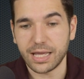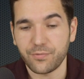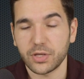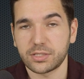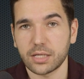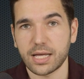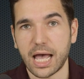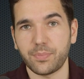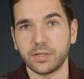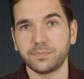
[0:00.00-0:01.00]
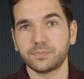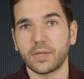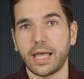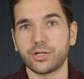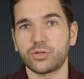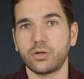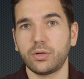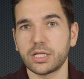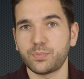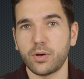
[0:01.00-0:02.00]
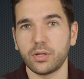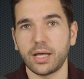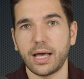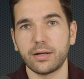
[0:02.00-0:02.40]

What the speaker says: if this does happen and Trudeau does pull